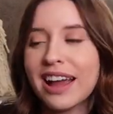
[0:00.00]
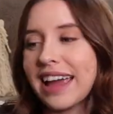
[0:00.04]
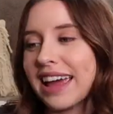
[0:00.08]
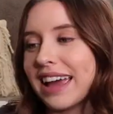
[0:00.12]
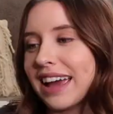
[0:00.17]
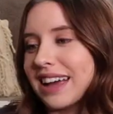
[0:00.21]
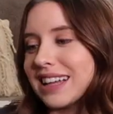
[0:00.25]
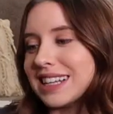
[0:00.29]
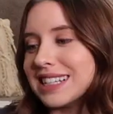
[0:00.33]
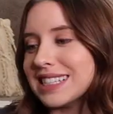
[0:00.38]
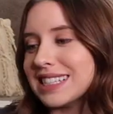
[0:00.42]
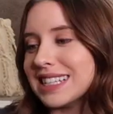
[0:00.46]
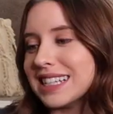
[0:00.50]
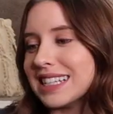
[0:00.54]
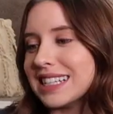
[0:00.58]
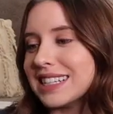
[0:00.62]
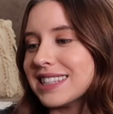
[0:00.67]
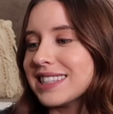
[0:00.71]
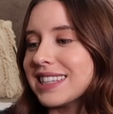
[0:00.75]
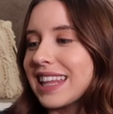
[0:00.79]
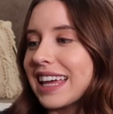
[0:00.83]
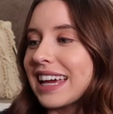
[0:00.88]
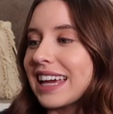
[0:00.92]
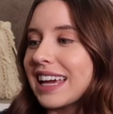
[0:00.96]
and
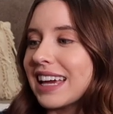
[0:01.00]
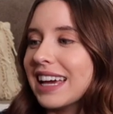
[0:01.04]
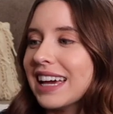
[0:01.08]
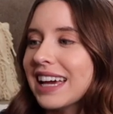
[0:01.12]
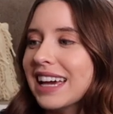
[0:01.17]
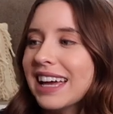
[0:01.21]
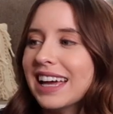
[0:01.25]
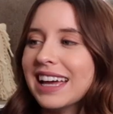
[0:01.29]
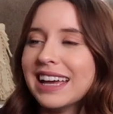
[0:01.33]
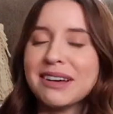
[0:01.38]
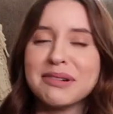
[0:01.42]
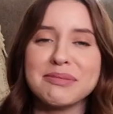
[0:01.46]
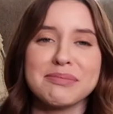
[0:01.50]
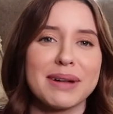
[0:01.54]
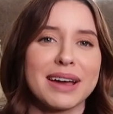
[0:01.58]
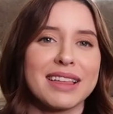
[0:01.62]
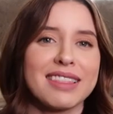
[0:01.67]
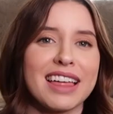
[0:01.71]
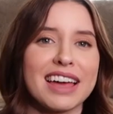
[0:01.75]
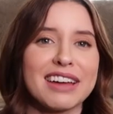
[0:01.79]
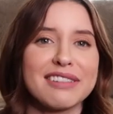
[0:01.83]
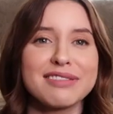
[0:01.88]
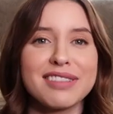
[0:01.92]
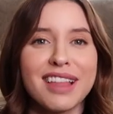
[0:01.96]
it's like my
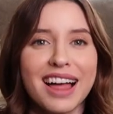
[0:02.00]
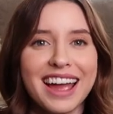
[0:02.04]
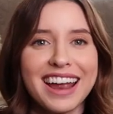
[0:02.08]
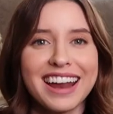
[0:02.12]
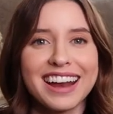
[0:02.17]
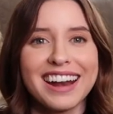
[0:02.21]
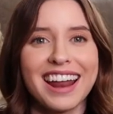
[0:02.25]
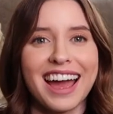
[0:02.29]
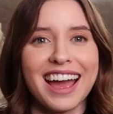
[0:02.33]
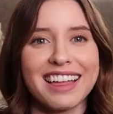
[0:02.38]
lifeline.